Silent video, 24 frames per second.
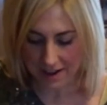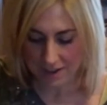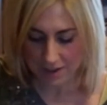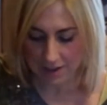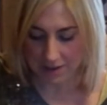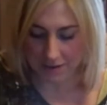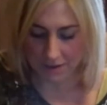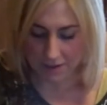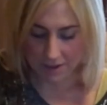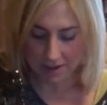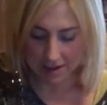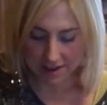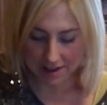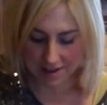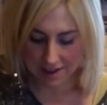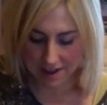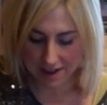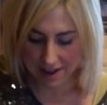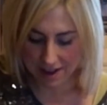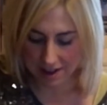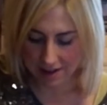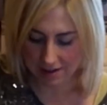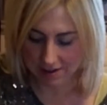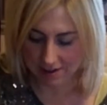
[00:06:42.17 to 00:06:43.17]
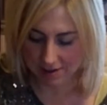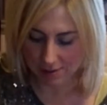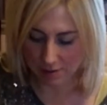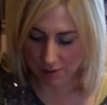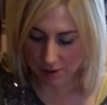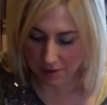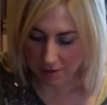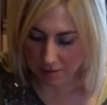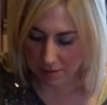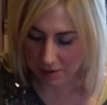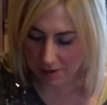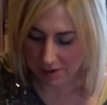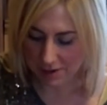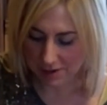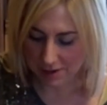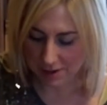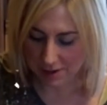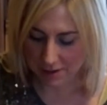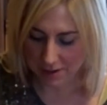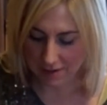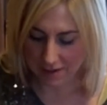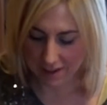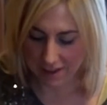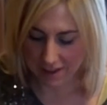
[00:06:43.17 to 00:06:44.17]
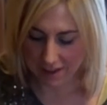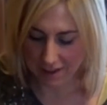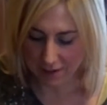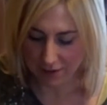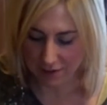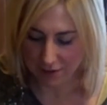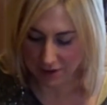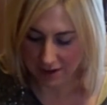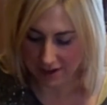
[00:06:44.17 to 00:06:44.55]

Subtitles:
And you can see there's one more serving left